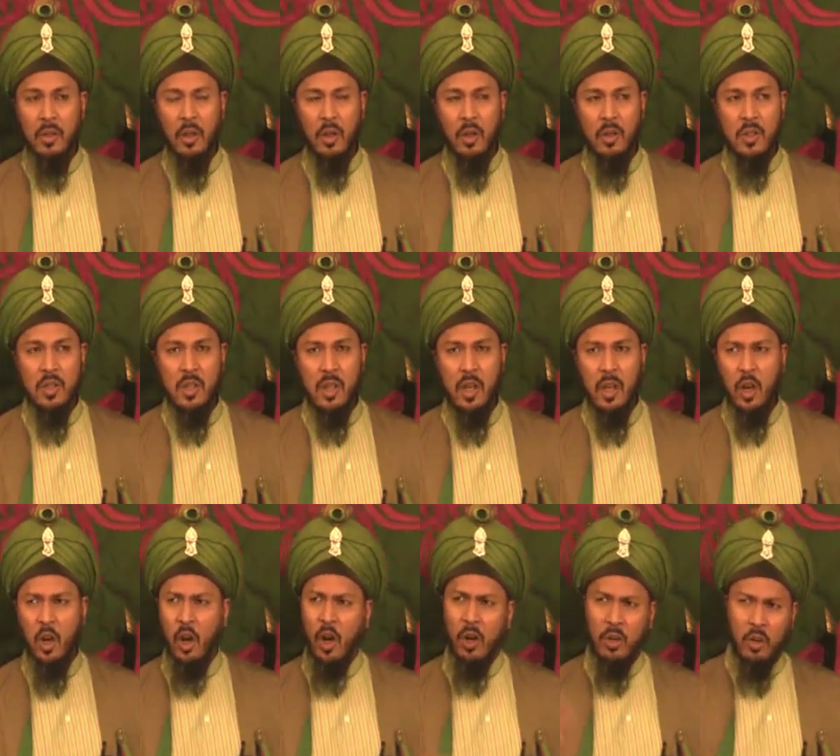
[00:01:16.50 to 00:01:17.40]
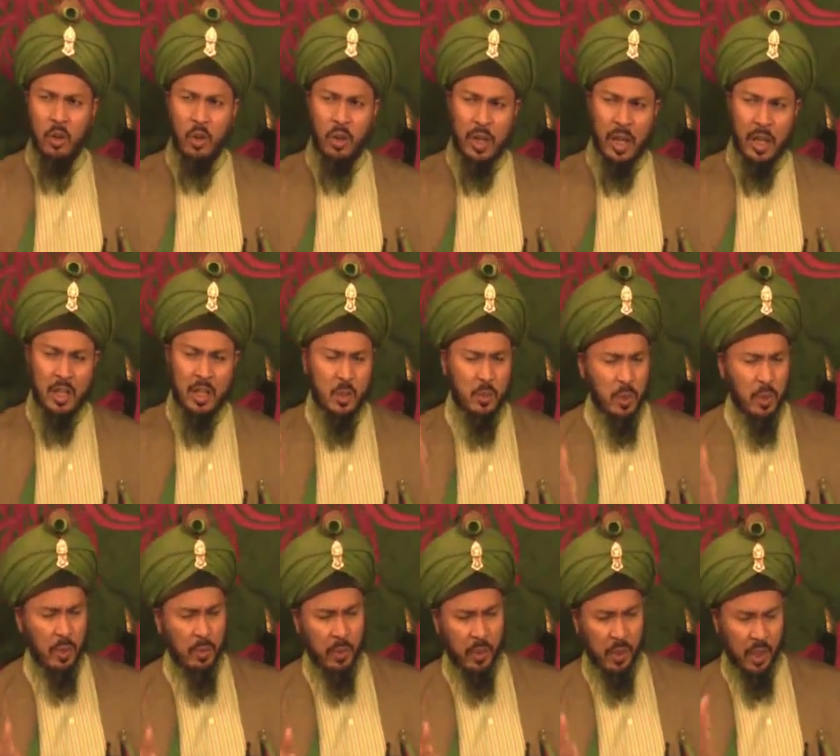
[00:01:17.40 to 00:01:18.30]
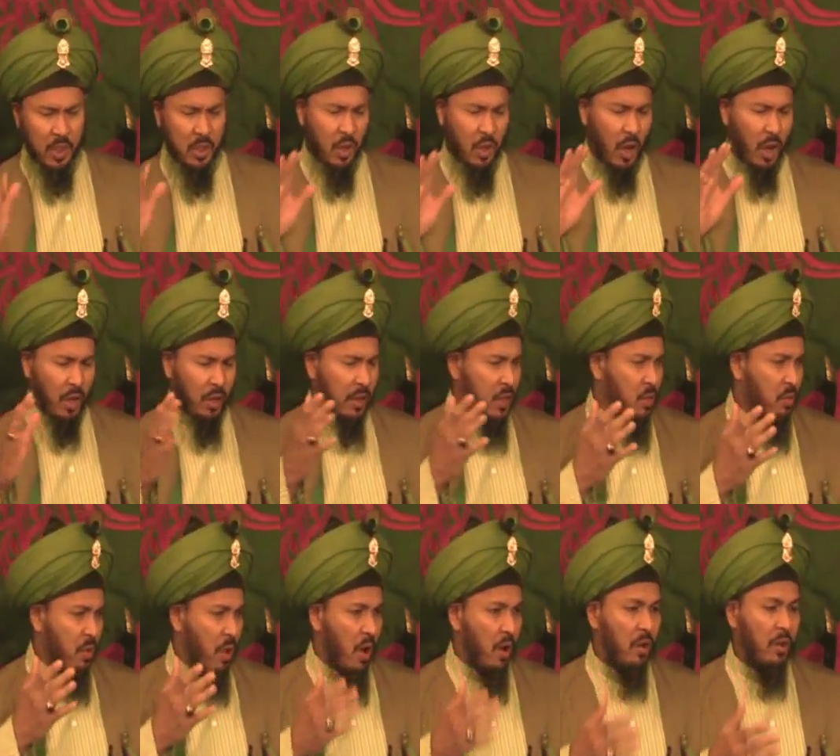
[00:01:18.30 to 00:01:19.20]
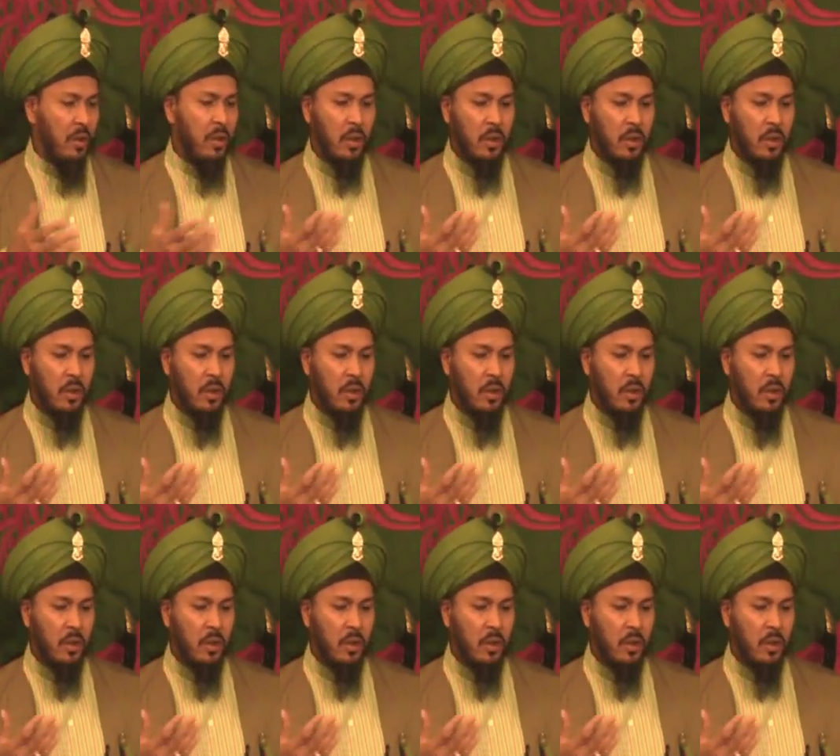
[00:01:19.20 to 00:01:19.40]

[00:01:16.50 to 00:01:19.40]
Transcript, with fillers: Don't say, oh, look at these people, is oh, this is wrong.